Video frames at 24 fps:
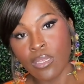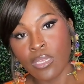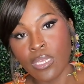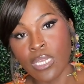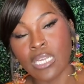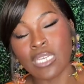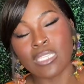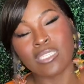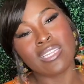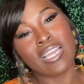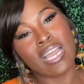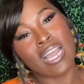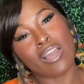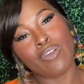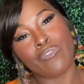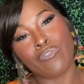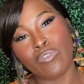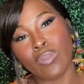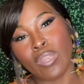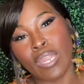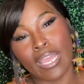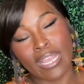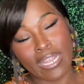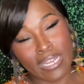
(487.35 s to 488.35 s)
Cause now I
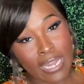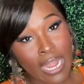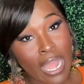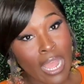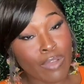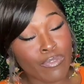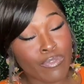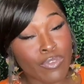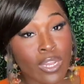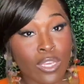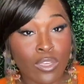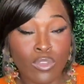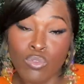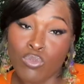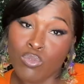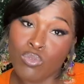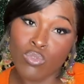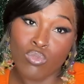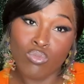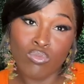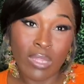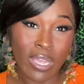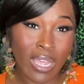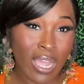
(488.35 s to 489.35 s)
feel like now I feel like you
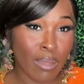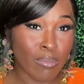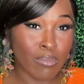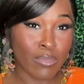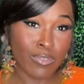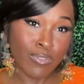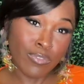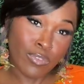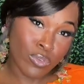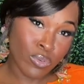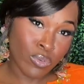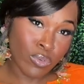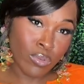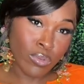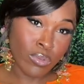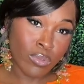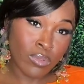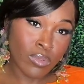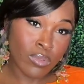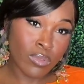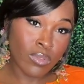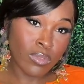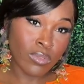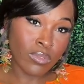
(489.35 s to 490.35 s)
you think I'm a fool.
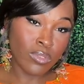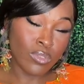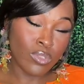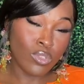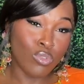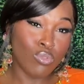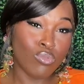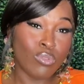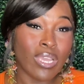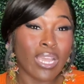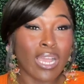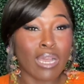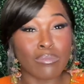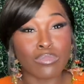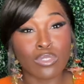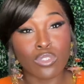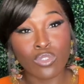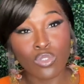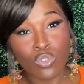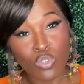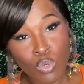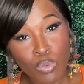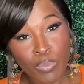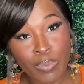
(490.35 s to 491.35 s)
You think I'm
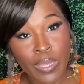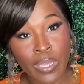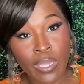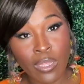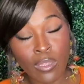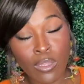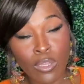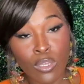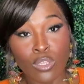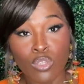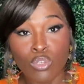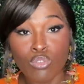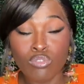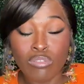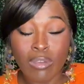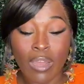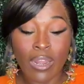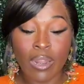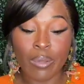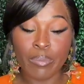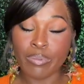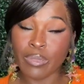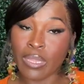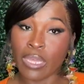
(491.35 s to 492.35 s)
stupid. You
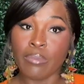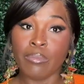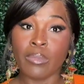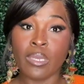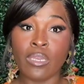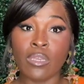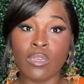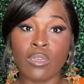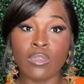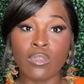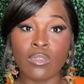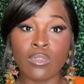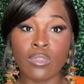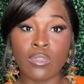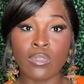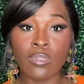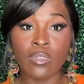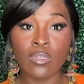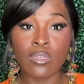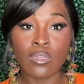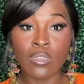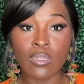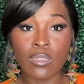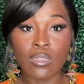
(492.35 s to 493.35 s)
trying to play me?
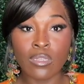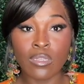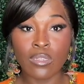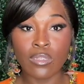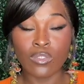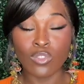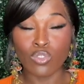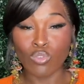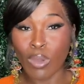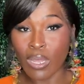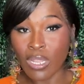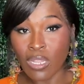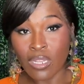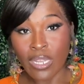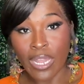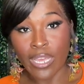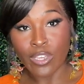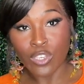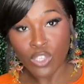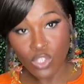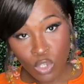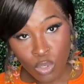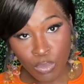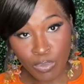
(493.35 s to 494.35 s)
Do I look
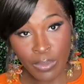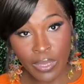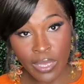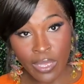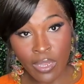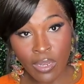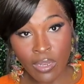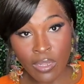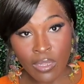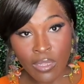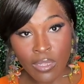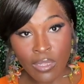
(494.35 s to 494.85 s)
like Cupid?